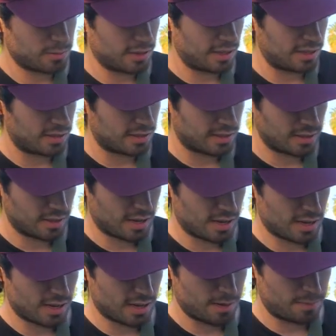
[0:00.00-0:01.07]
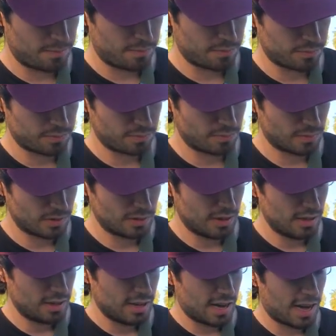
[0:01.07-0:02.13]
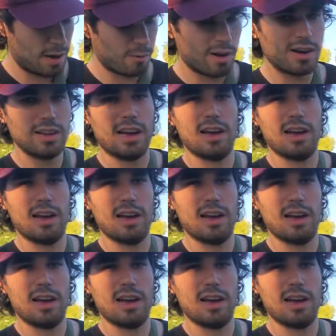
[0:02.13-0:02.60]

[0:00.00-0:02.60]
release. Um, I want.